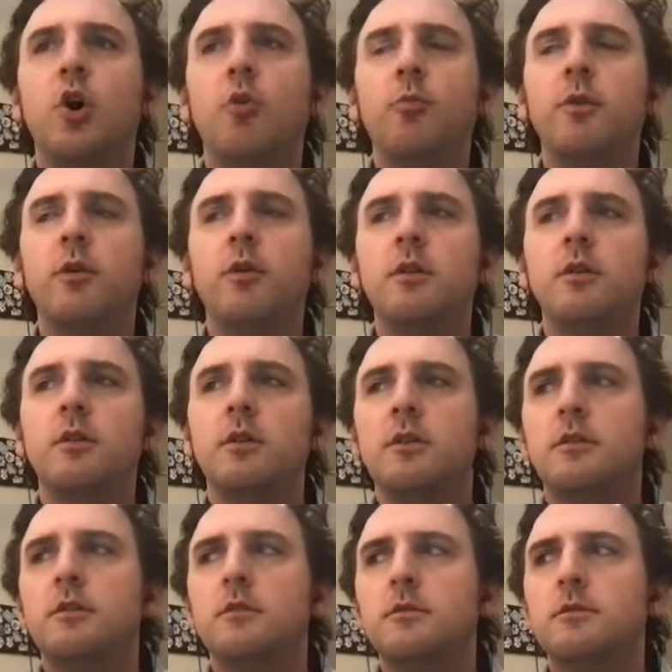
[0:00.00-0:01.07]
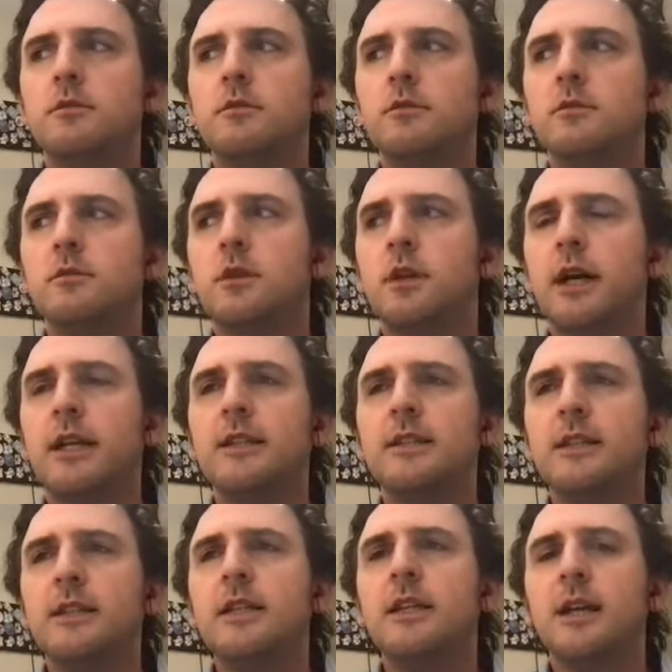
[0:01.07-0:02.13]
noble
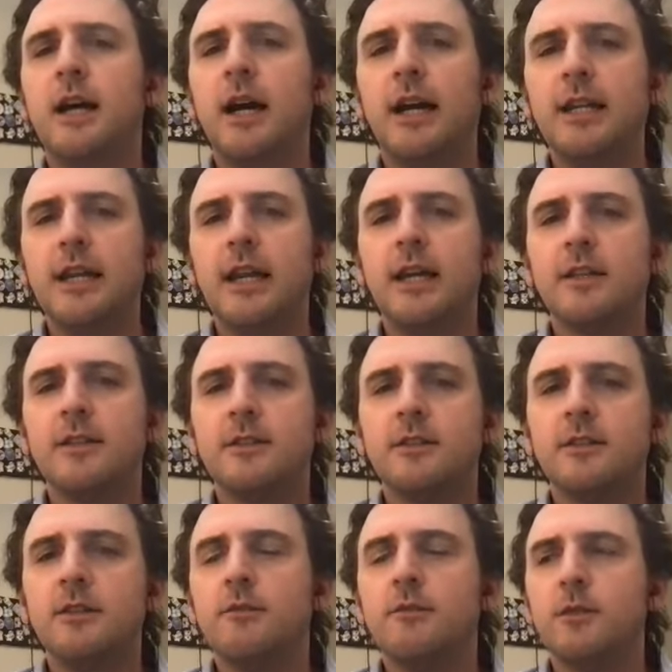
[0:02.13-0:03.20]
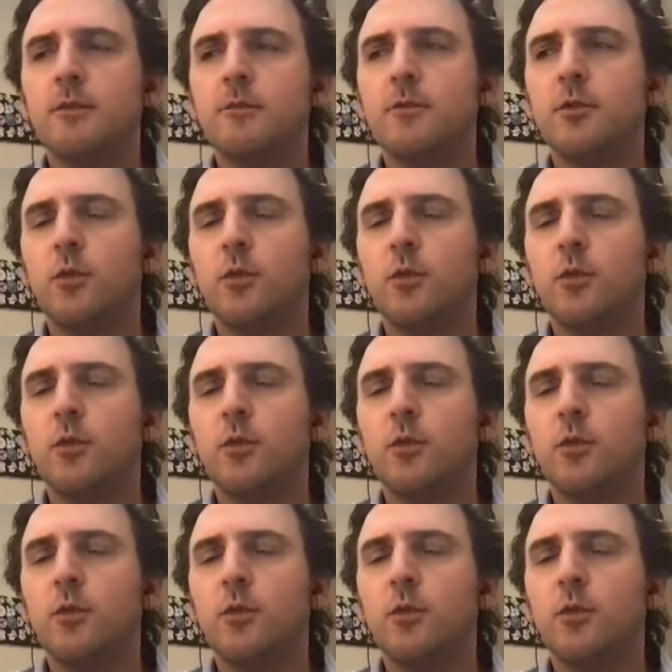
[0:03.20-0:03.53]
idea, I guess. The, the,